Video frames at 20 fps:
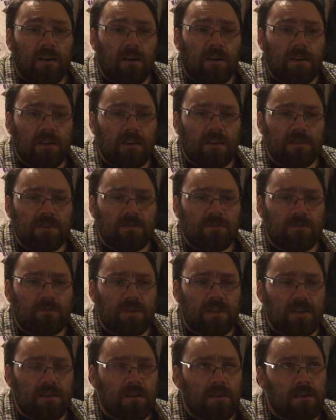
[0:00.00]
I like to
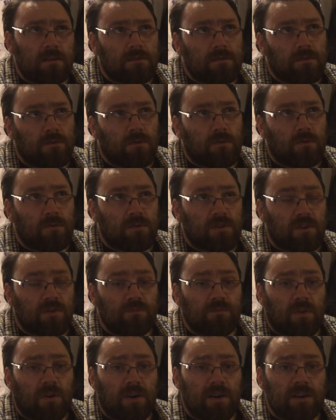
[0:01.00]
call it an
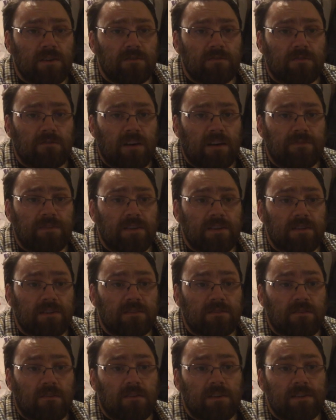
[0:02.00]
autobiographic
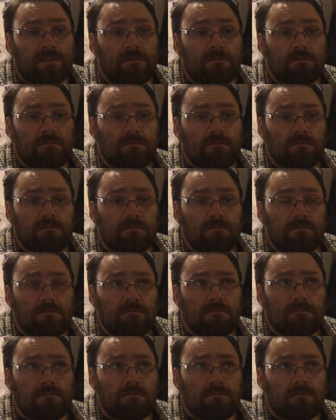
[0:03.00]
design
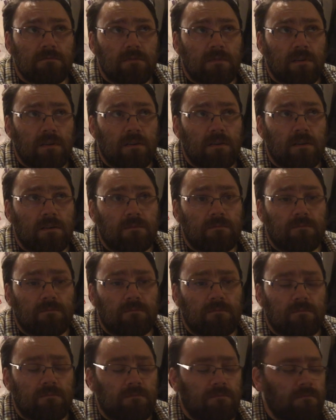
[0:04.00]

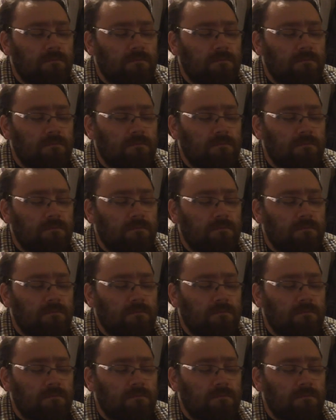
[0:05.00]
um,